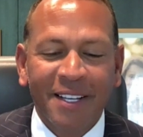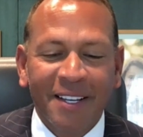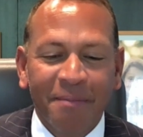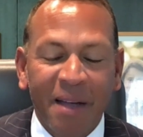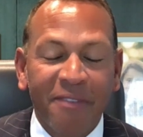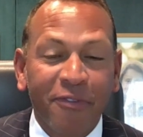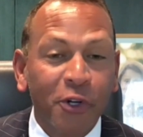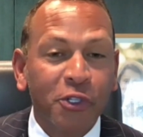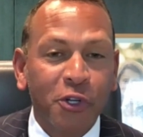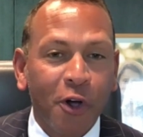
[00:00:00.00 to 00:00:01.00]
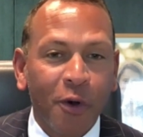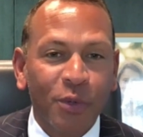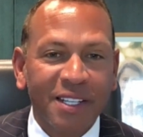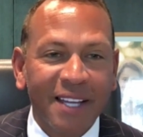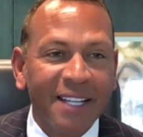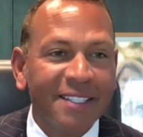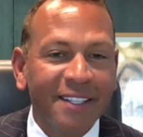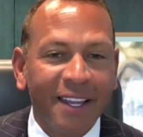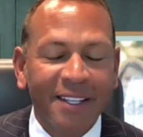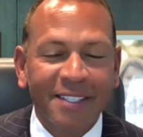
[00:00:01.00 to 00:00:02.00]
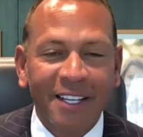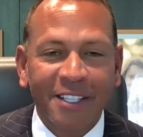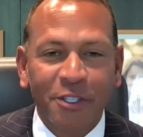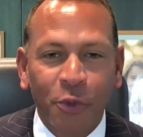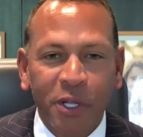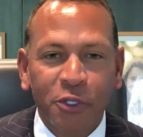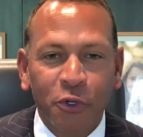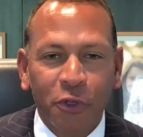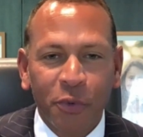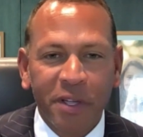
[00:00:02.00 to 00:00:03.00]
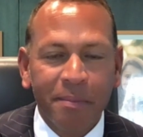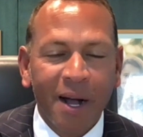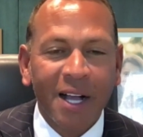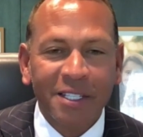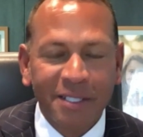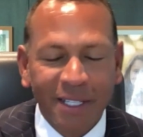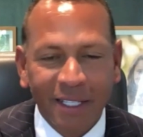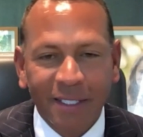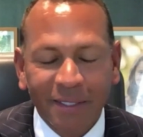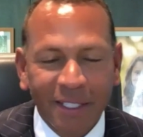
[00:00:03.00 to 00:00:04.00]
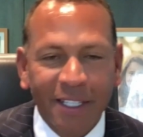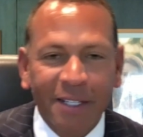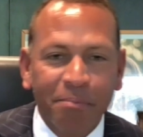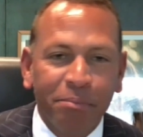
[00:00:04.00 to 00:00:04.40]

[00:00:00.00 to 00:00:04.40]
My first car was a 1986 323 Mazda